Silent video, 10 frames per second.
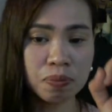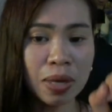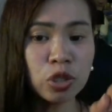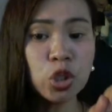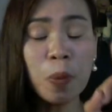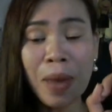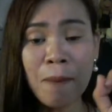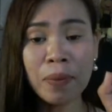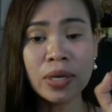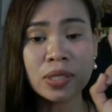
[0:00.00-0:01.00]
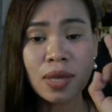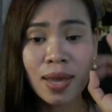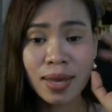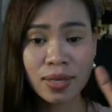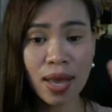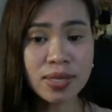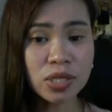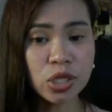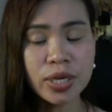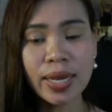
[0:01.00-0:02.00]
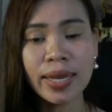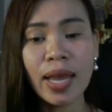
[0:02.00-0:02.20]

new members, yesterday,